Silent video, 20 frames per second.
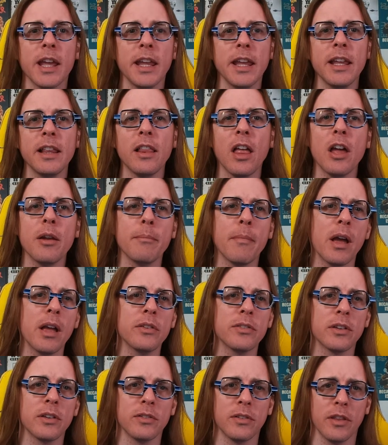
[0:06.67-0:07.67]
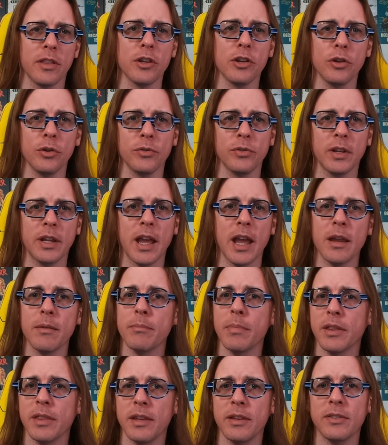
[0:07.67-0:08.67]
Elon Musk is in the news again,
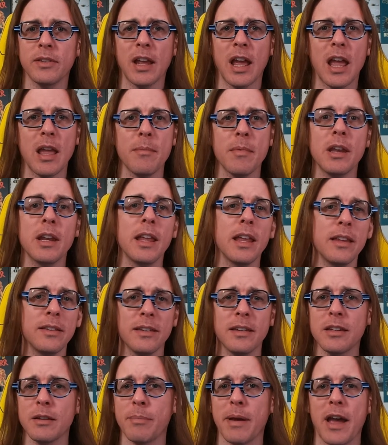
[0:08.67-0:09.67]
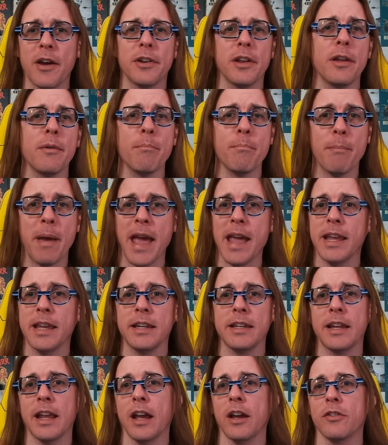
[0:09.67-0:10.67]
but this time it isn't about him
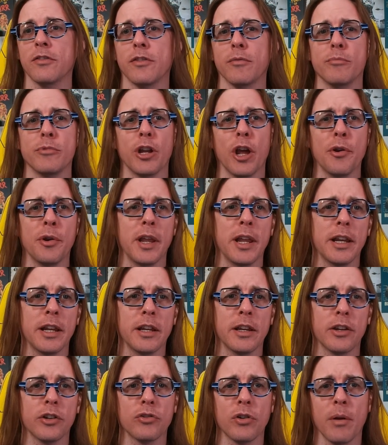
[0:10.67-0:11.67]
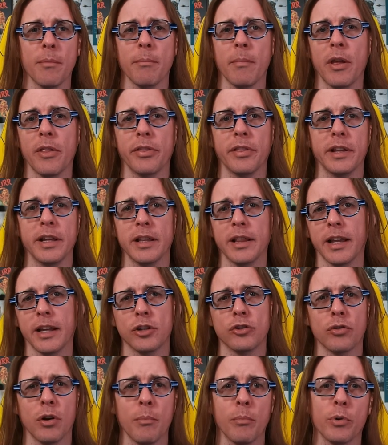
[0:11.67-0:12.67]
backing down from donating to Trump Monthly like
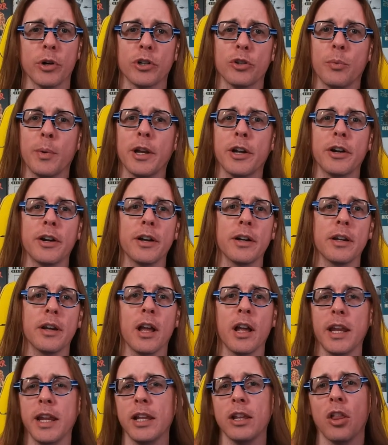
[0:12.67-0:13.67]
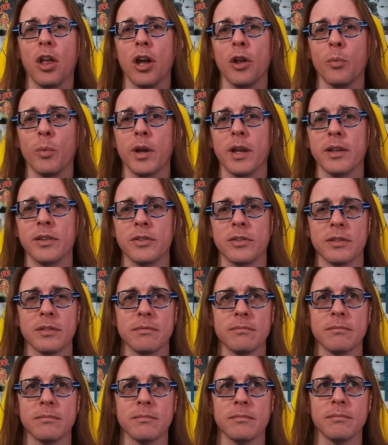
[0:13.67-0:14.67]
Trump were Twitter and Elon was
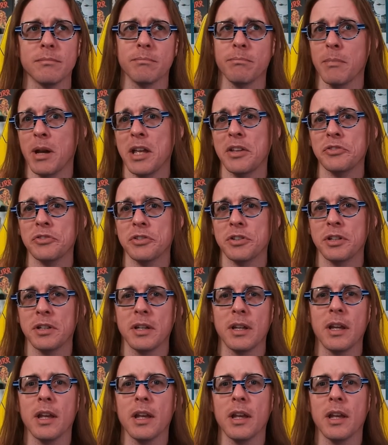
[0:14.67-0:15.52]
Musk?